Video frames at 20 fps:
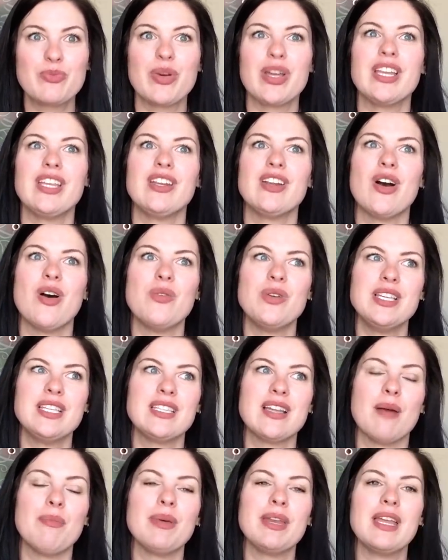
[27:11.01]
but you know, he's
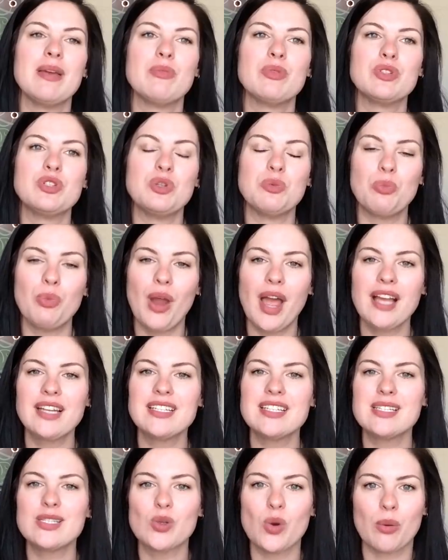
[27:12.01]
not been able to
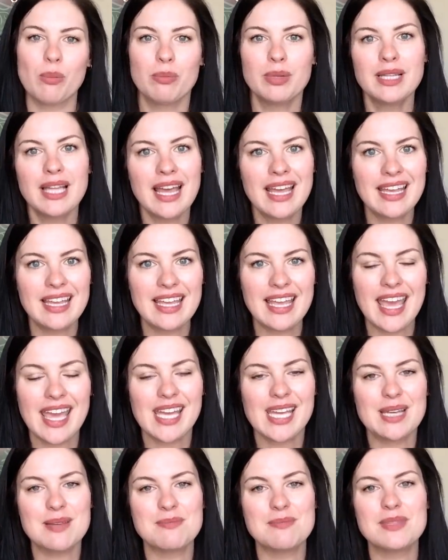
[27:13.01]
practice or play in
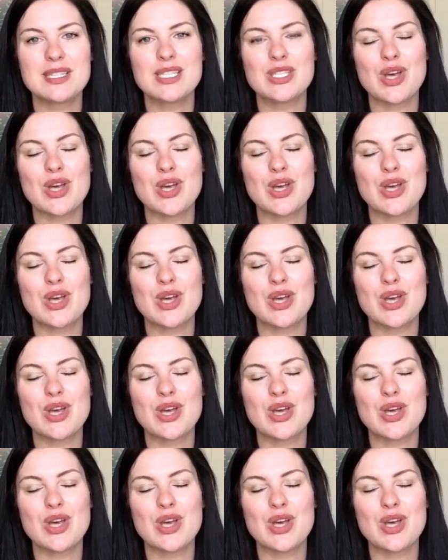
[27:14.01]
games.